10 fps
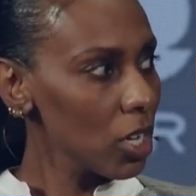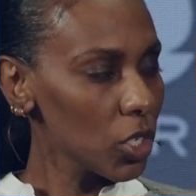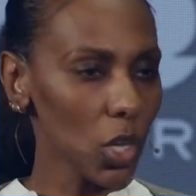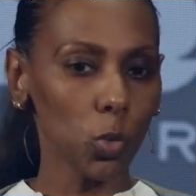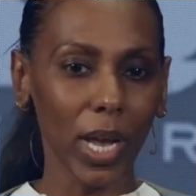
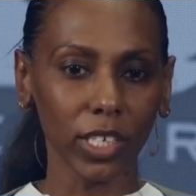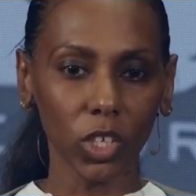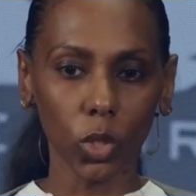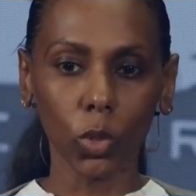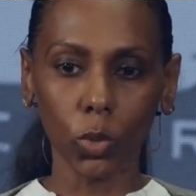So when
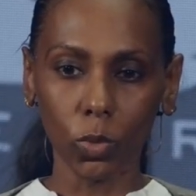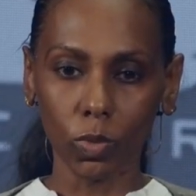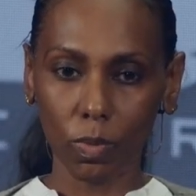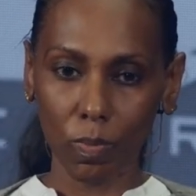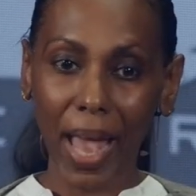you
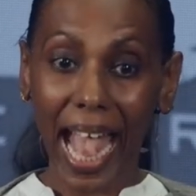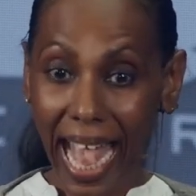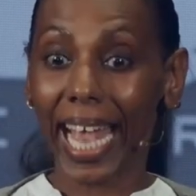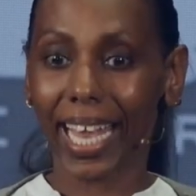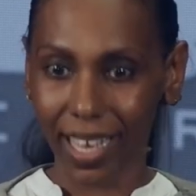
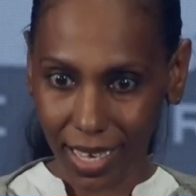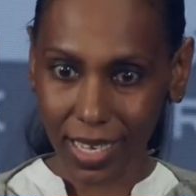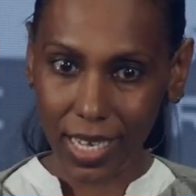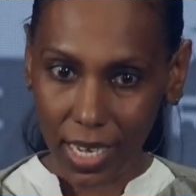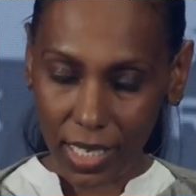pay
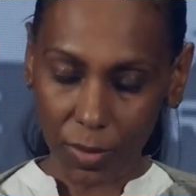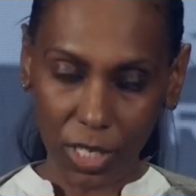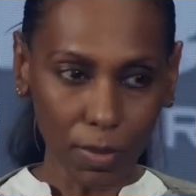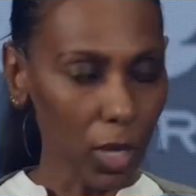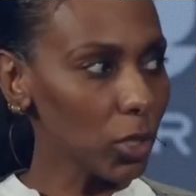to be
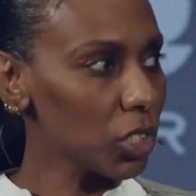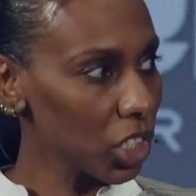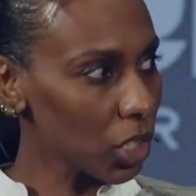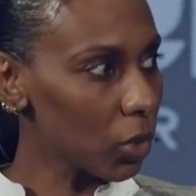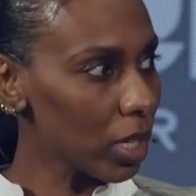smuggled
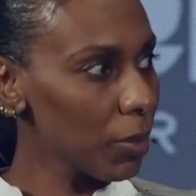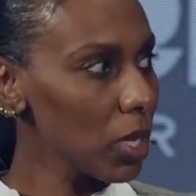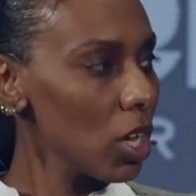to Europe,